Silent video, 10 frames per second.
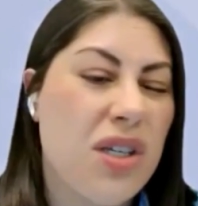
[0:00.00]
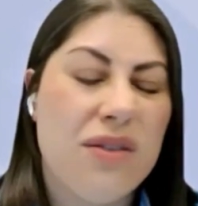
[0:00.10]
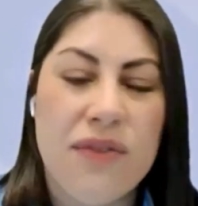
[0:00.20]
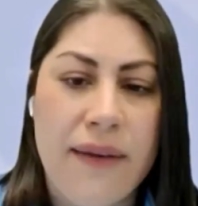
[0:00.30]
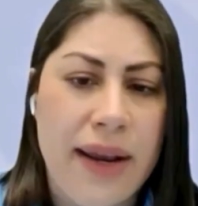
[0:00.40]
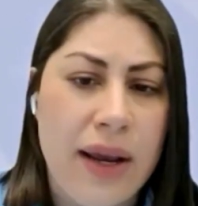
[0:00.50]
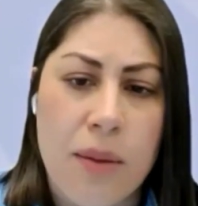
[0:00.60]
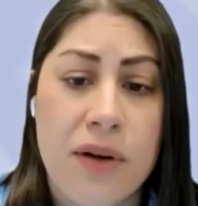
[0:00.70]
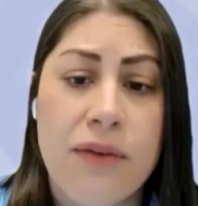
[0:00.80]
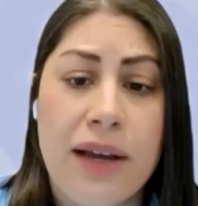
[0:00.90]
which is very
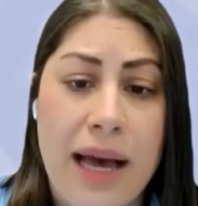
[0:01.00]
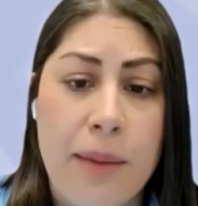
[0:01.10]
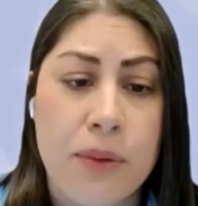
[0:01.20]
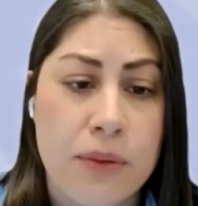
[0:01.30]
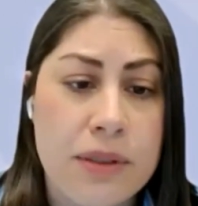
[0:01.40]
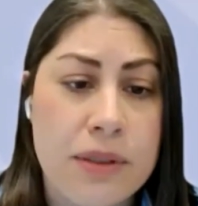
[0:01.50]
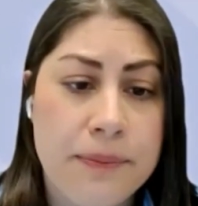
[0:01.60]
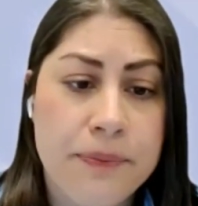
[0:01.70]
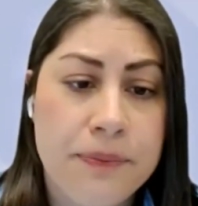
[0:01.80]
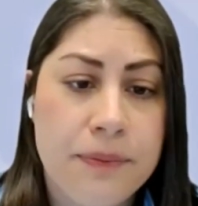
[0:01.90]
common for couples.